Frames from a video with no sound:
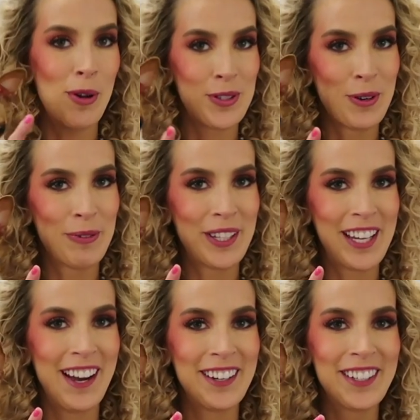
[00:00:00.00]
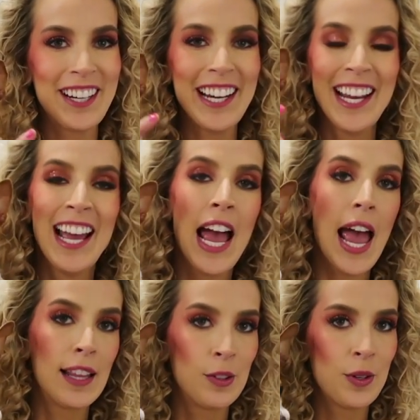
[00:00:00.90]
I'm also really hungry.
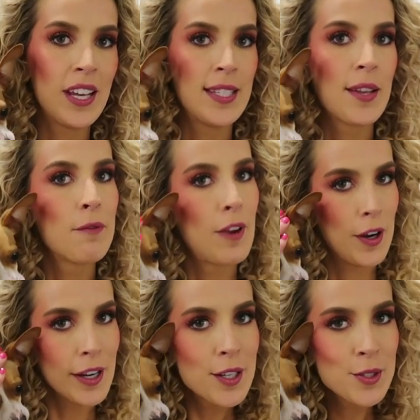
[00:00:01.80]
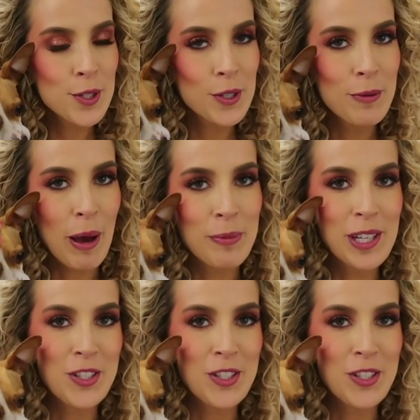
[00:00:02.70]
And Luna is very concerned about me.